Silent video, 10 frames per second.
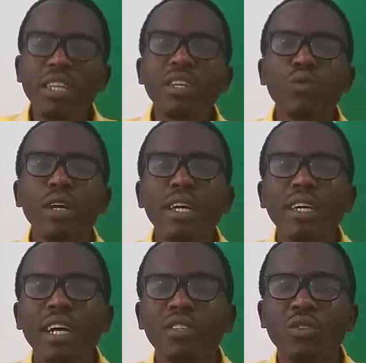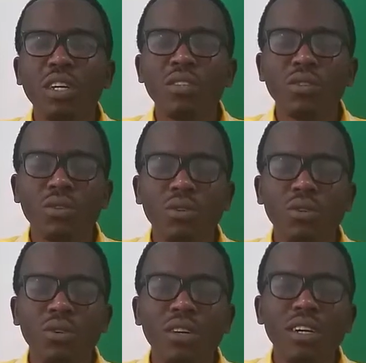the way I try
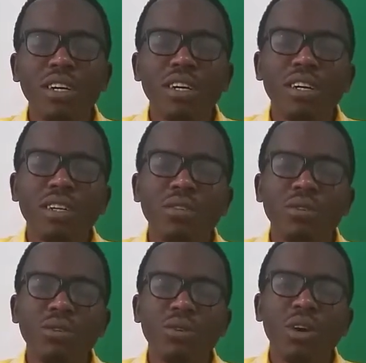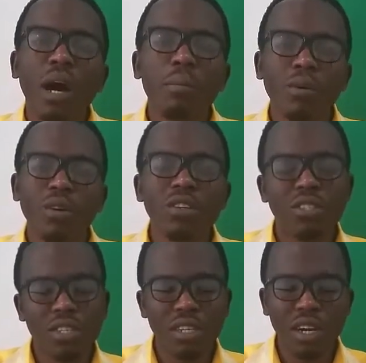to
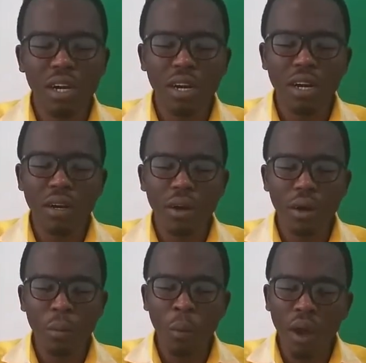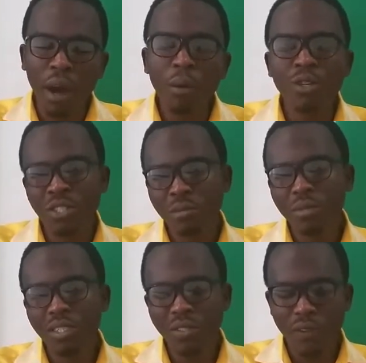approach Mugabo
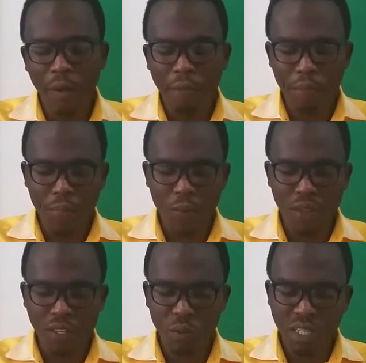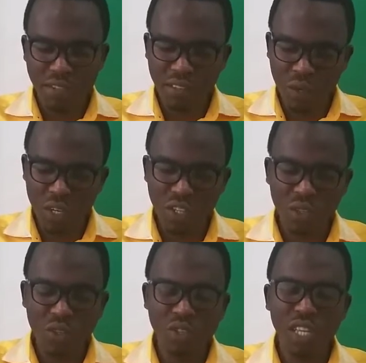Jimmy with specific
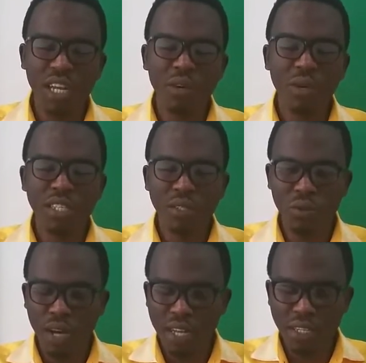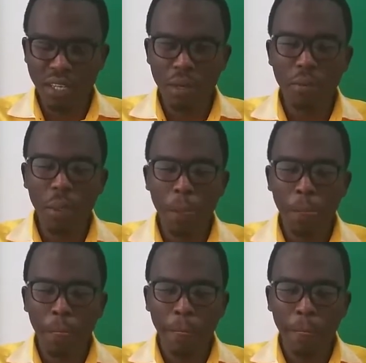questions that I wanted to ask him,